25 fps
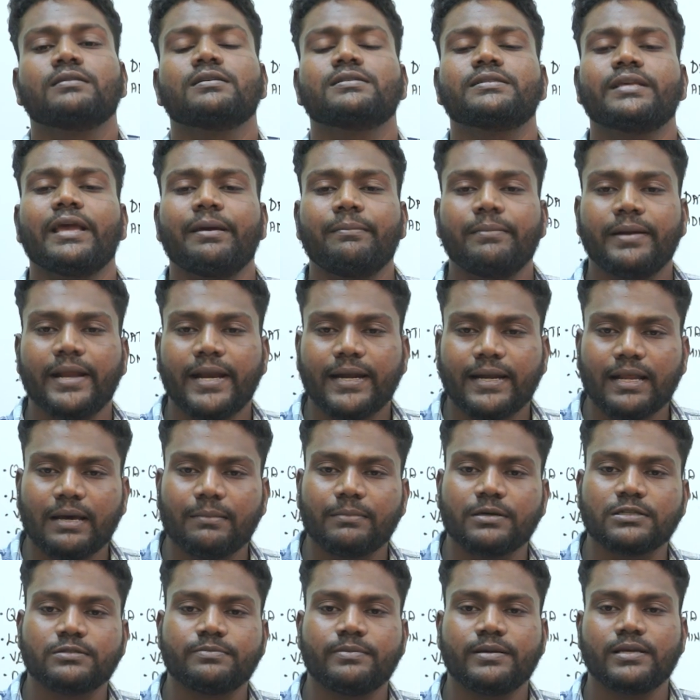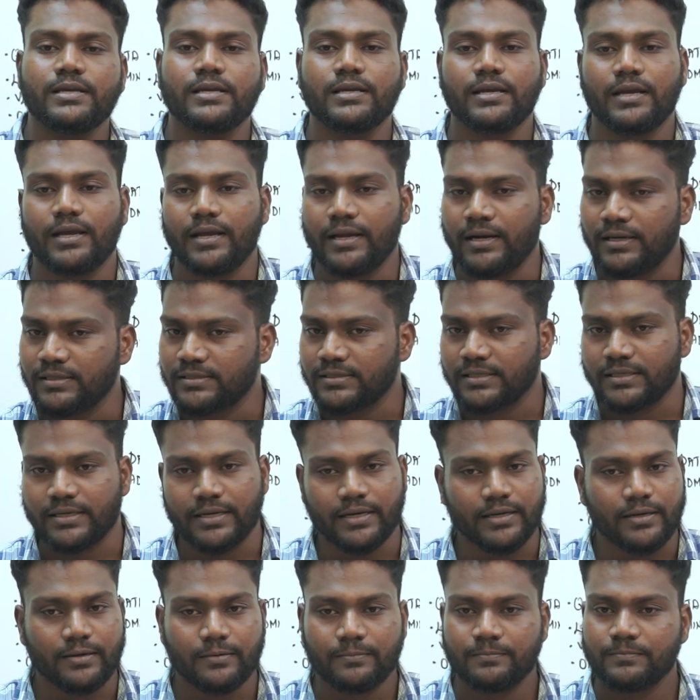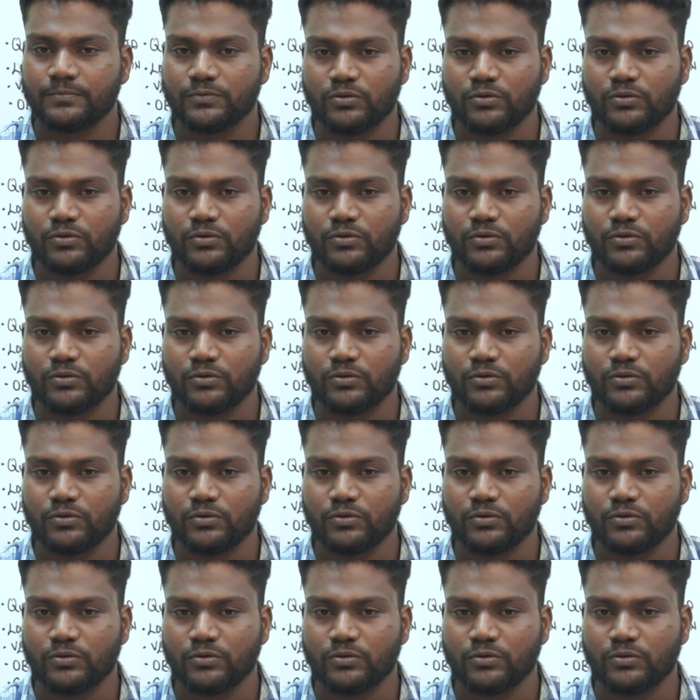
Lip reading: the same data must be elicited.